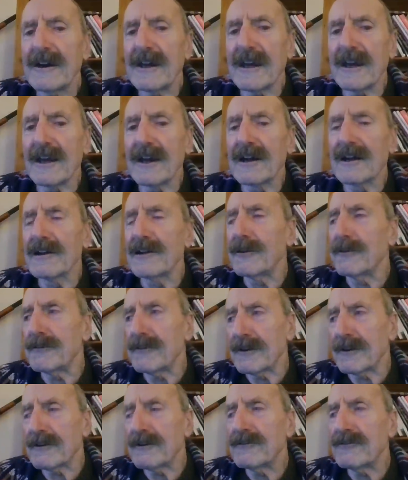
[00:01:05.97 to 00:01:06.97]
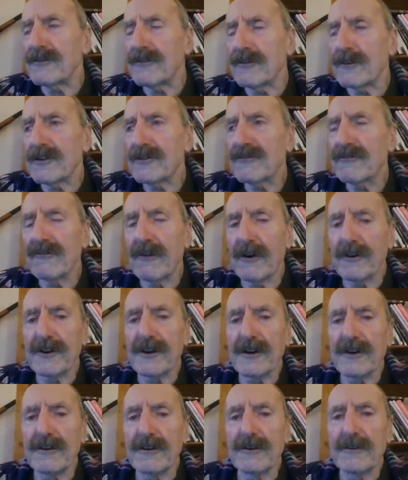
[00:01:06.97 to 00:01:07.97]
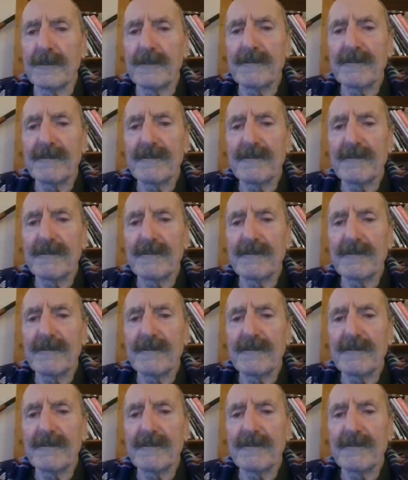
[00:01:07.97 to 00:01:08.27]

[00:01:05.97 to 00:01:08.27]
including the Jewish Chronicle.